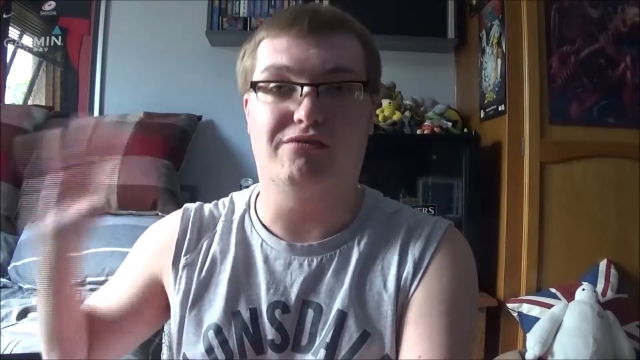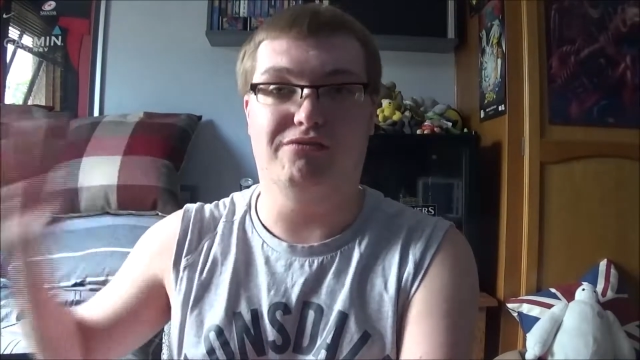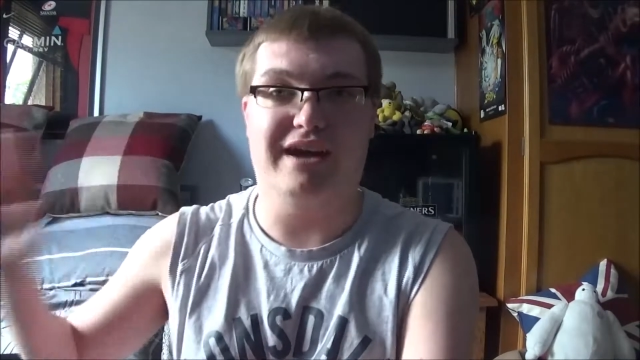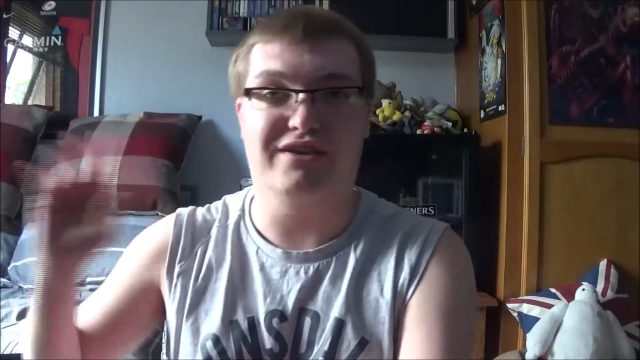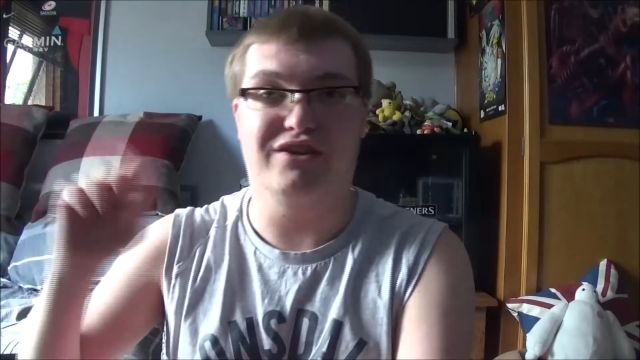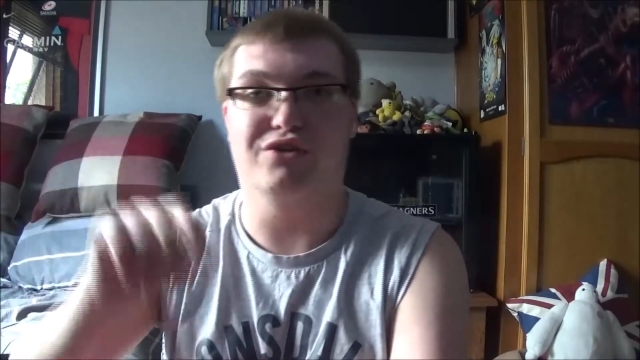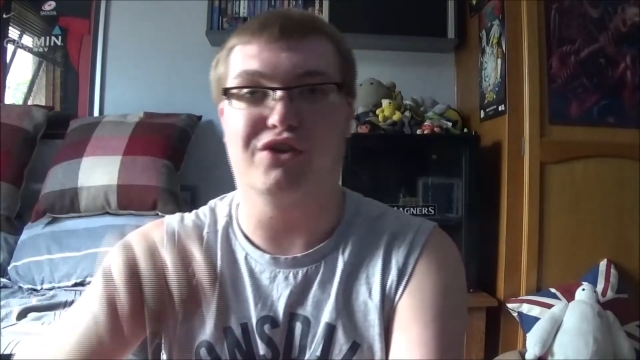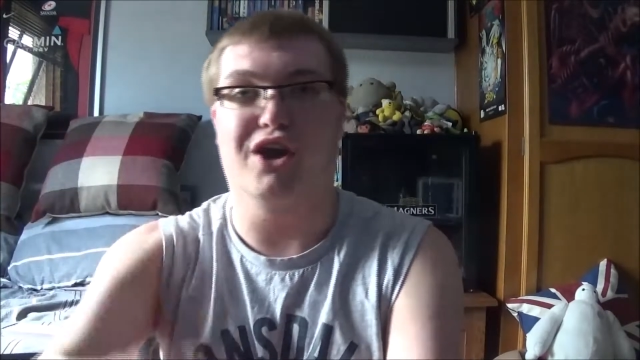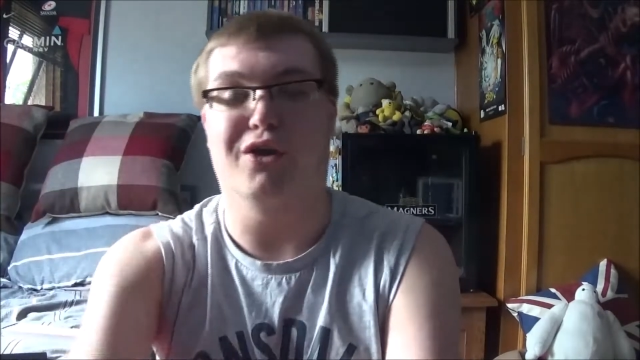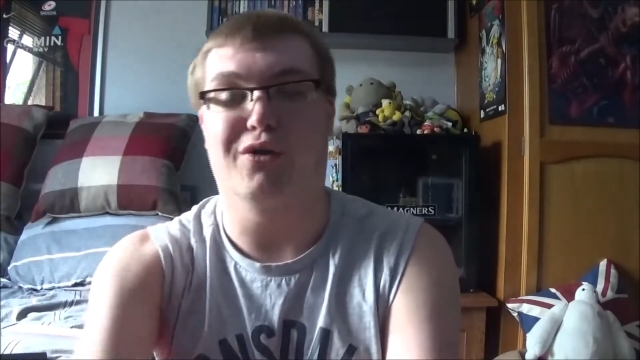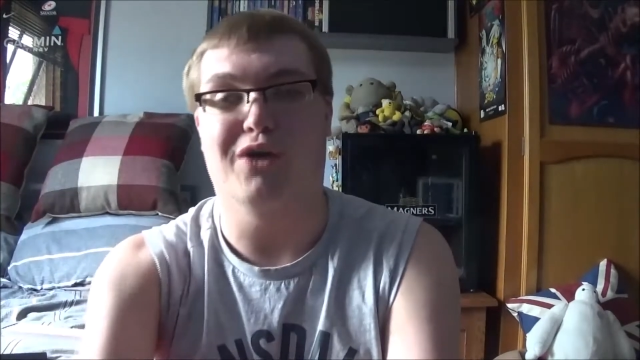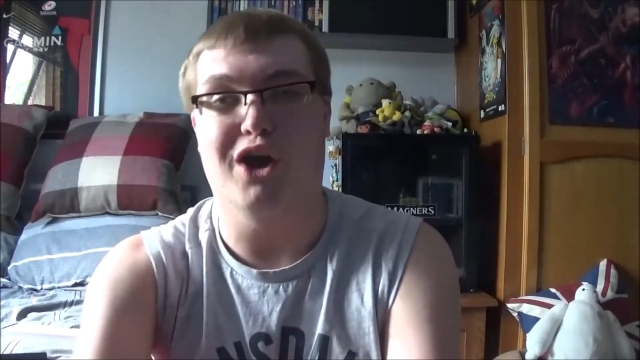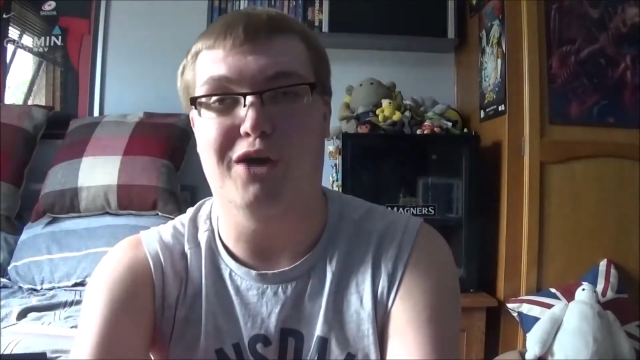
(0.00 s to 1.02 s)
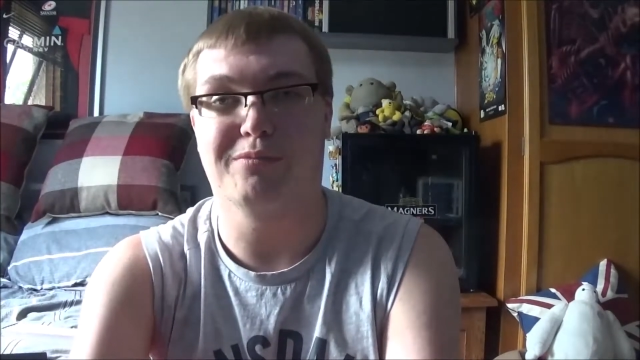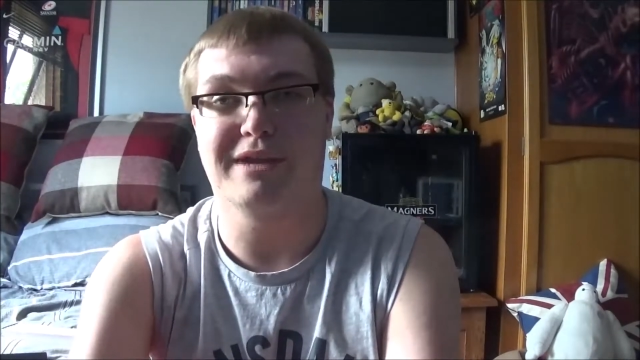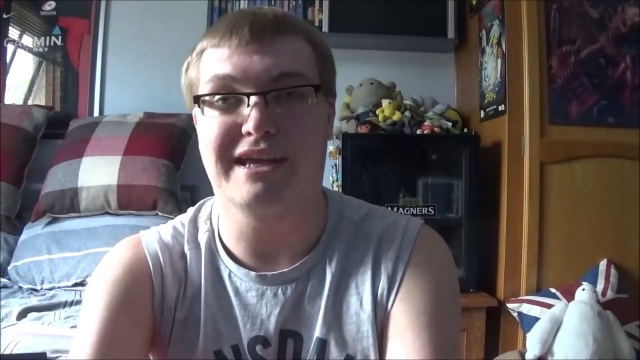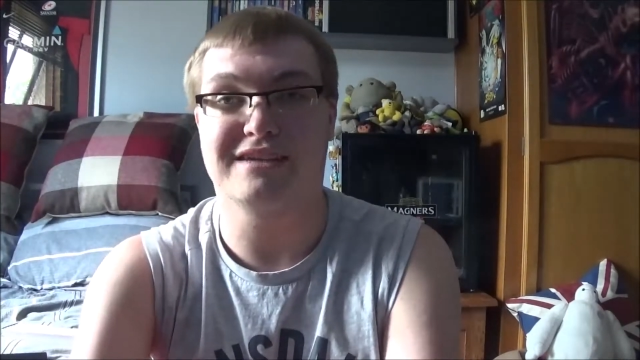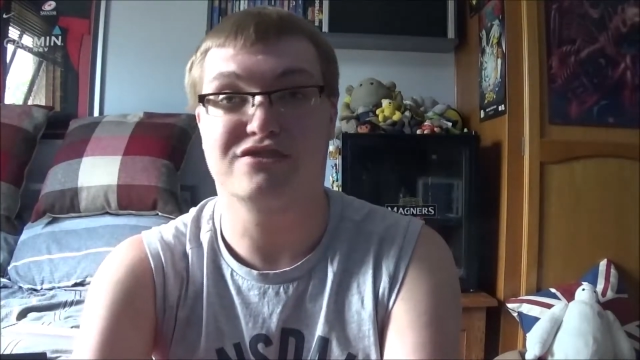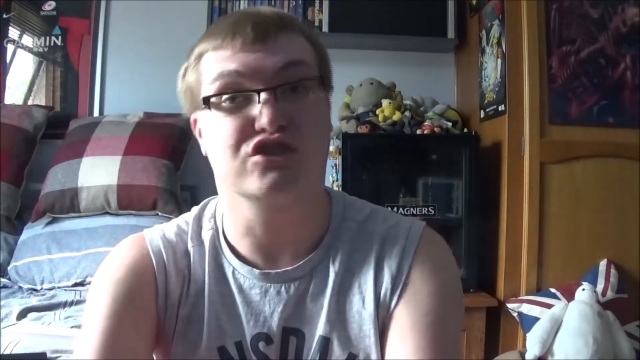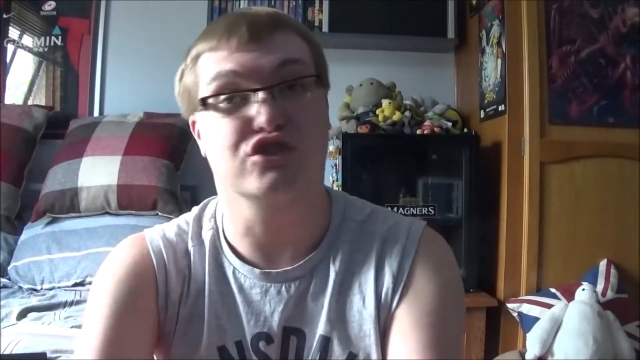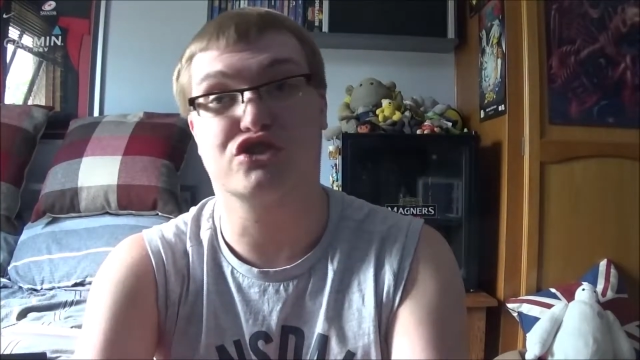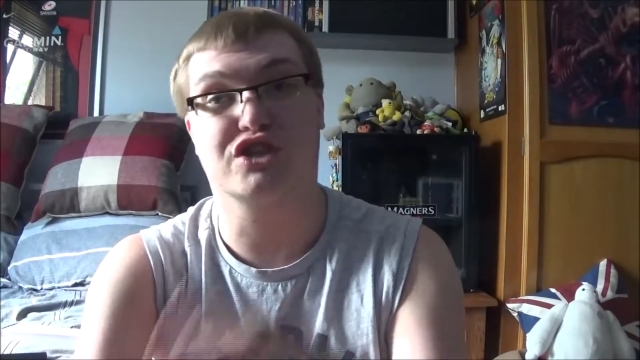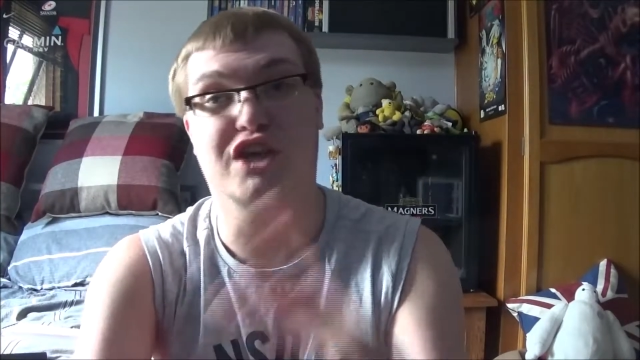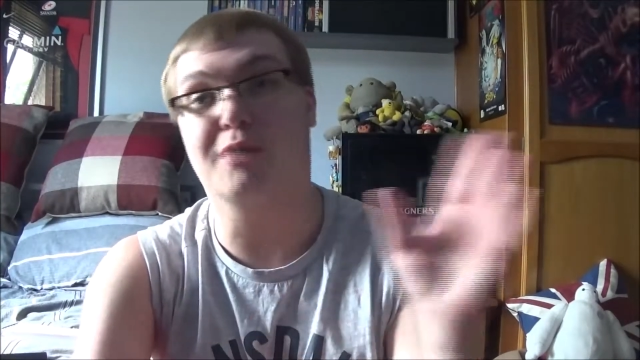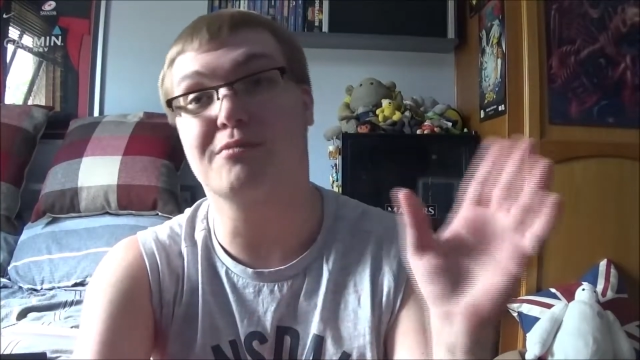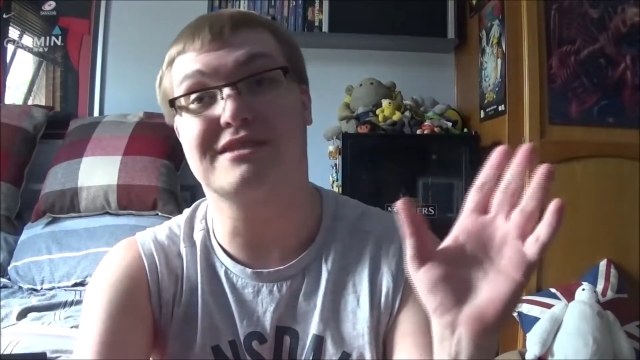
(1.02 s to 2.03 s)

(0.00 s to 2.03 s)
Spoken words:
then you know, hopefully just come